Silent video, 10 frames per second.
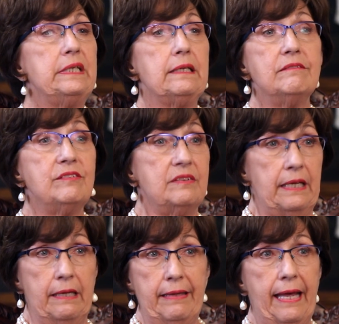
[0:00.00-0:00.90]
We
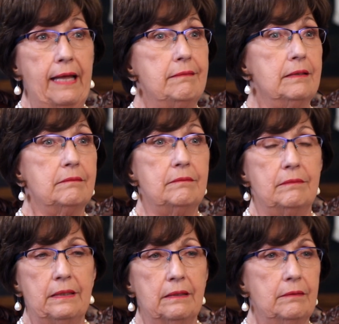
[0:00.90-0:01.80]
understand that.
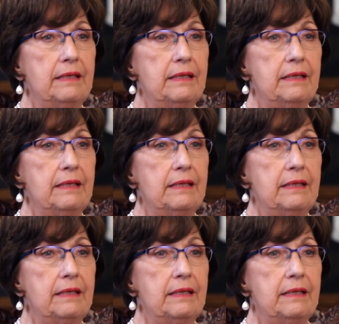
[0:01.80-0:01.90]
They're